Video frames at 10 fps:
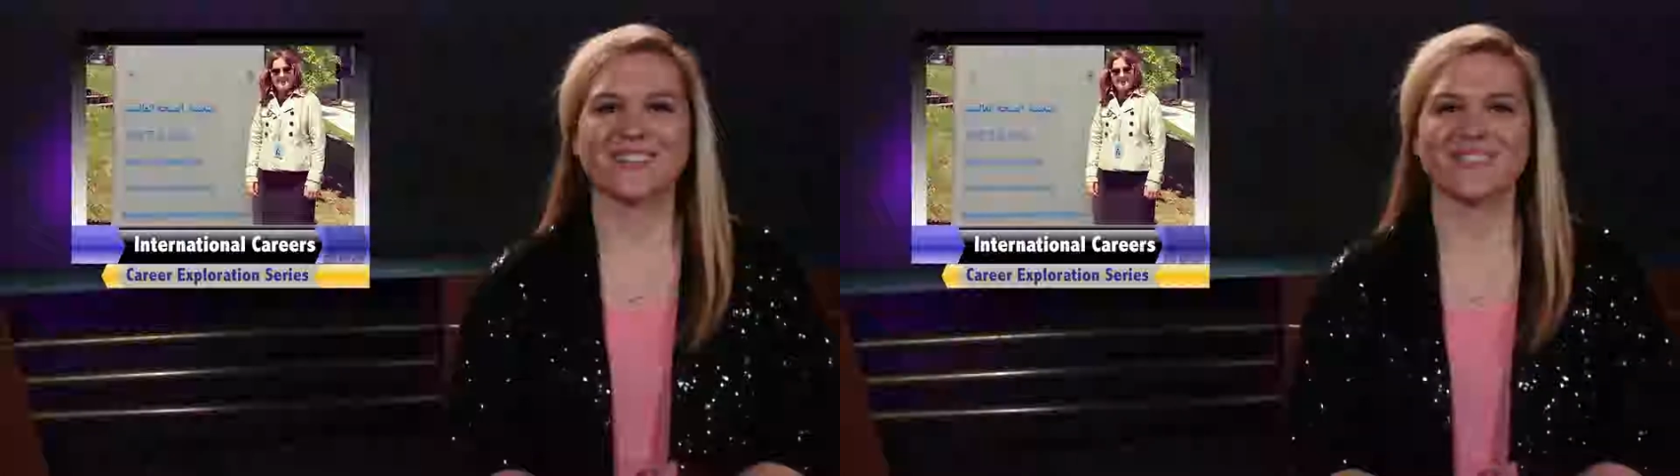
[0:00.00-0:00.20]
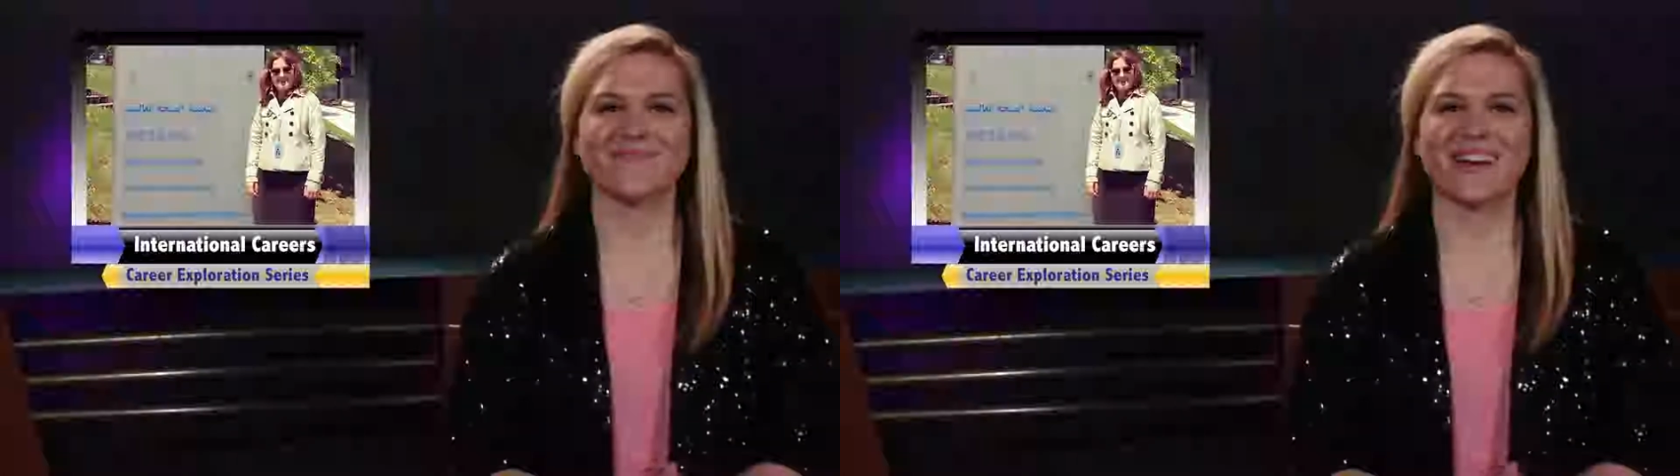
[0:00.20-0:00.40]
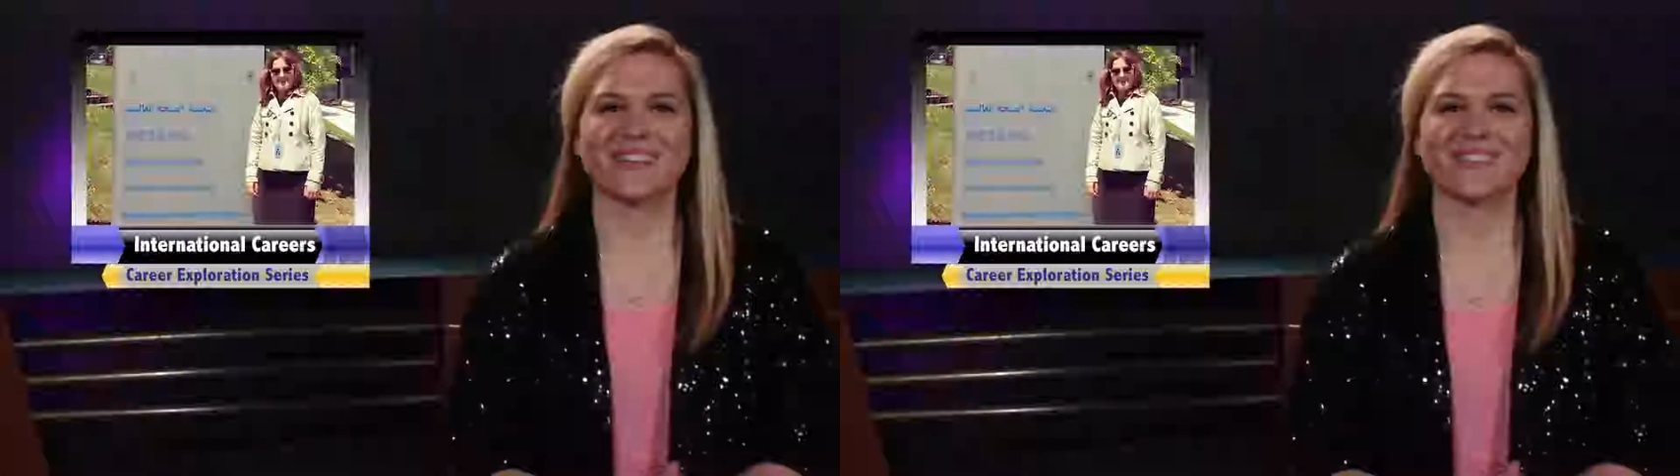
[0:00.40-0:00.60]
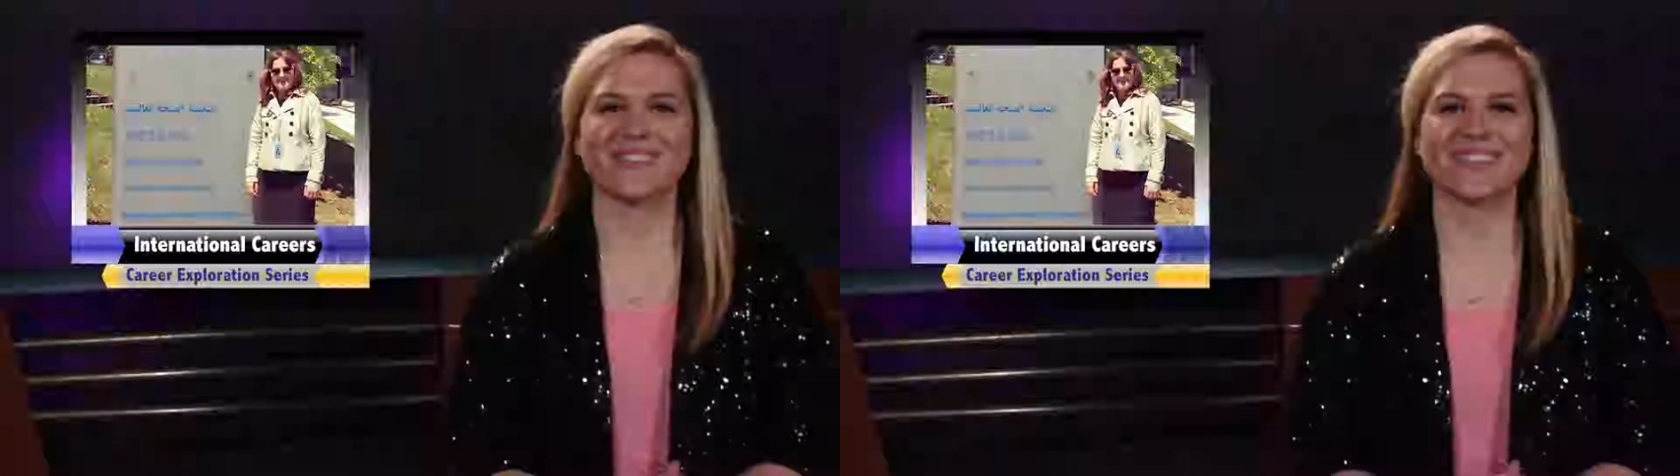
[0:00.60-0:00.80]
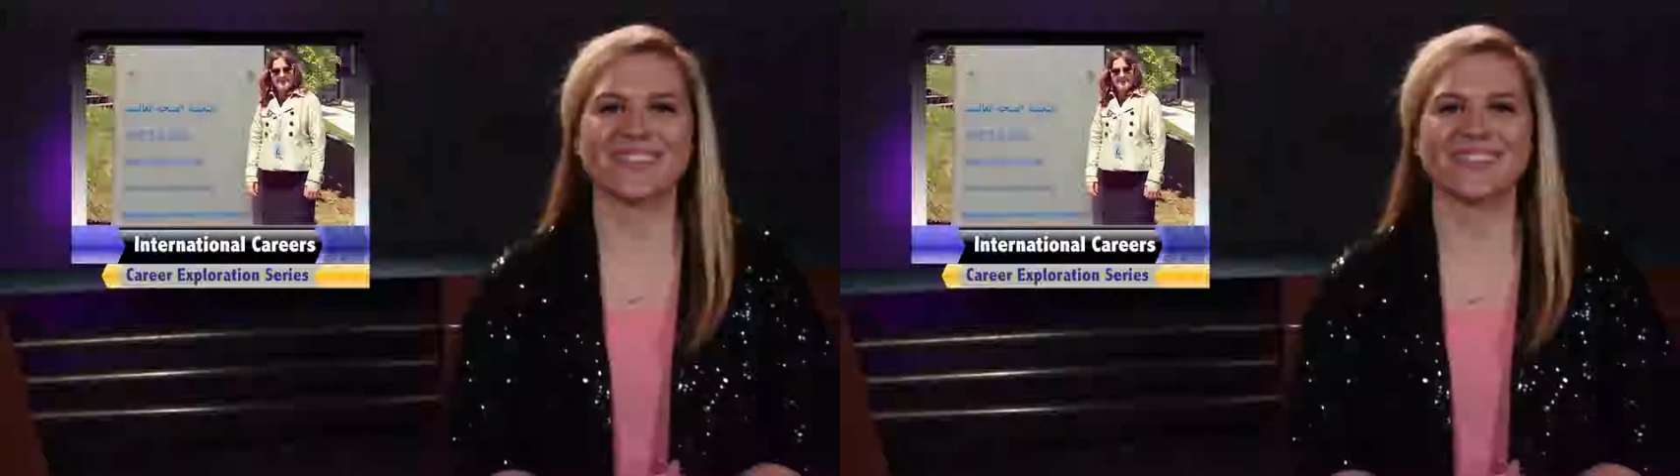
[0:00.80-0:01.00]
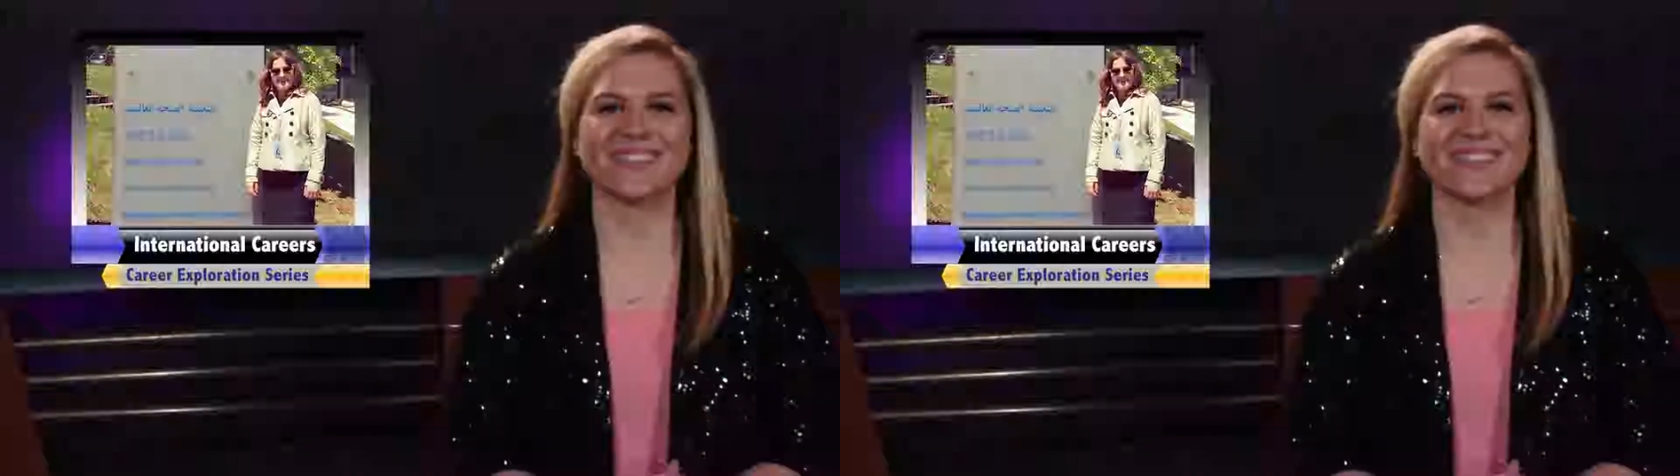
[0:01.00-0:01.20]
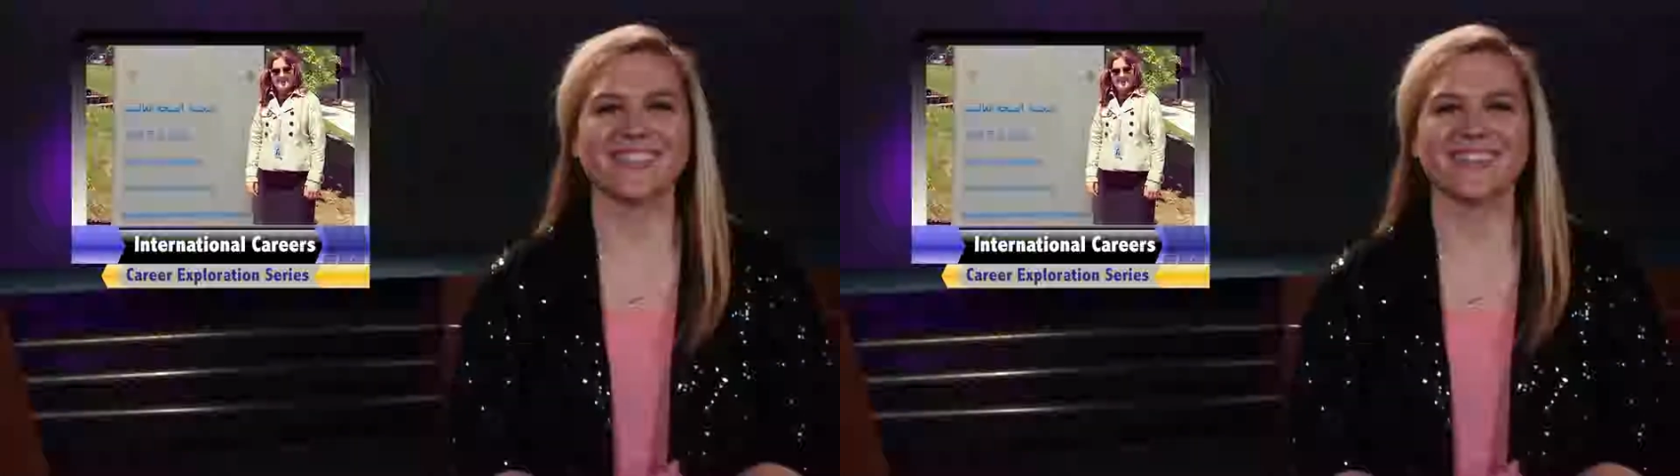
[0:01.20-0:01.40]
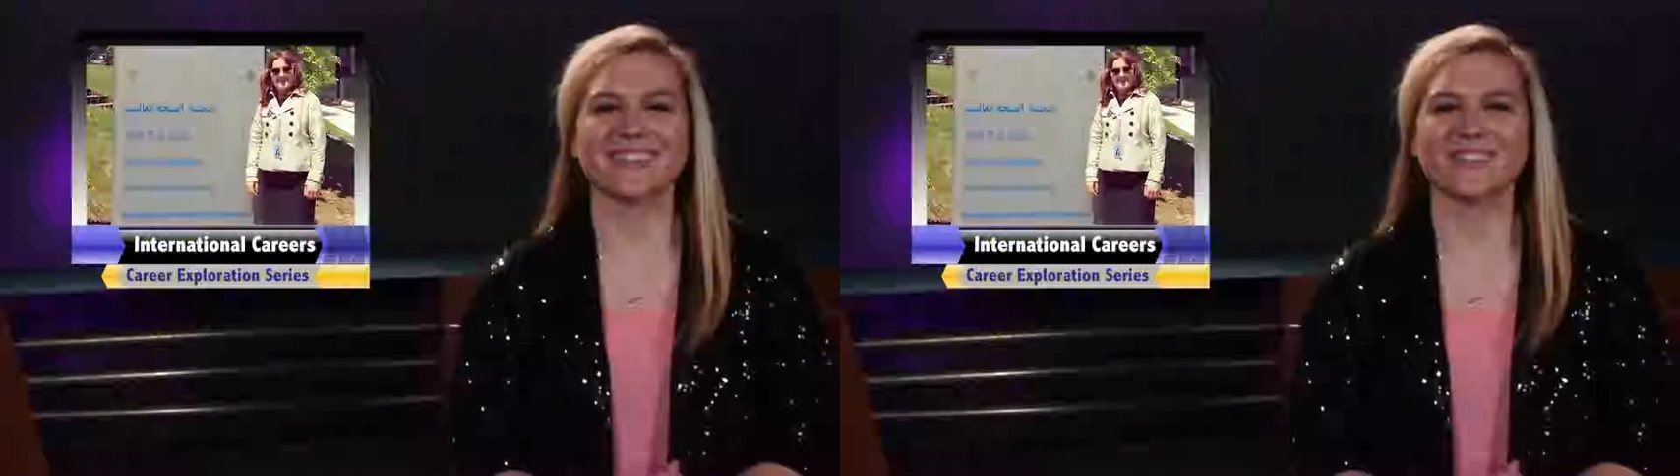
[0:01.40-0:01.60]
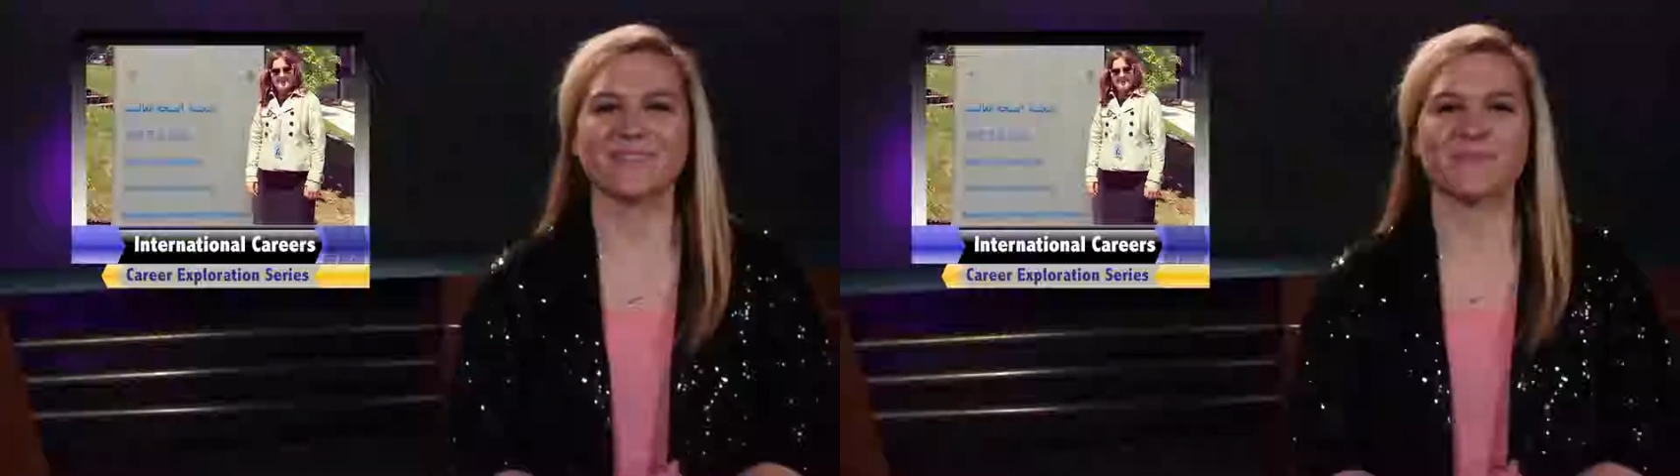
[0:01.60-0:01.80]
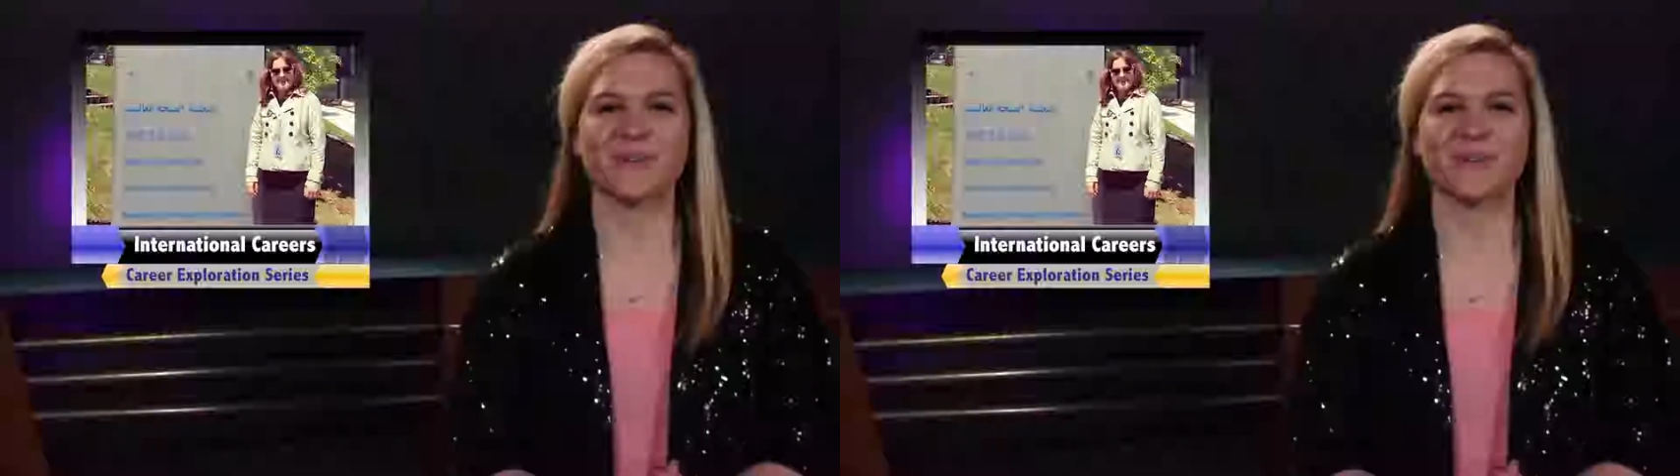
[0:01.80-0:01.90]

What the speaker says: career paths, or just interested in learning